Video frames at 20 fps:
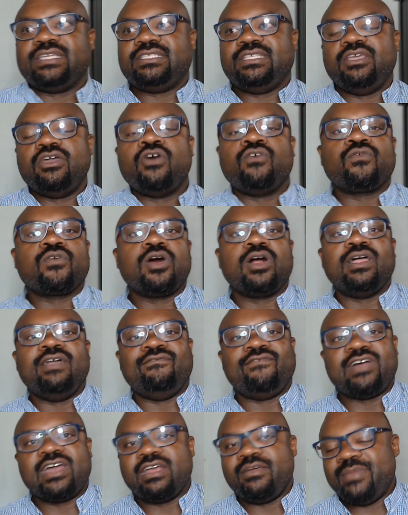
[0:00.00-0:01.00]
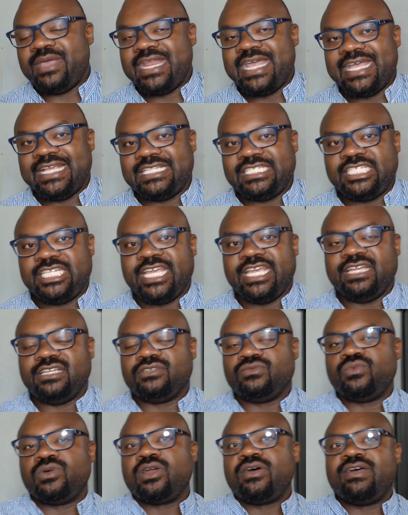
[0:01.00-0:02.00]
the overall environment has changed.
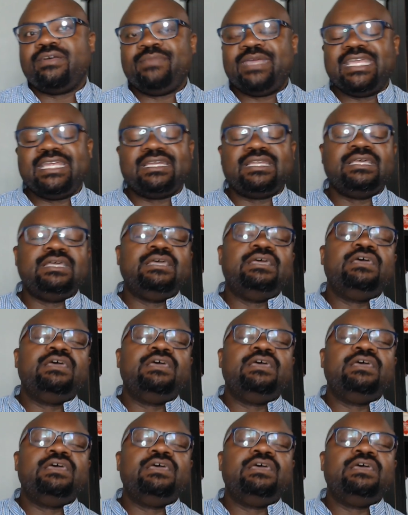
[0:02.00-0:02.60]
What do I mean?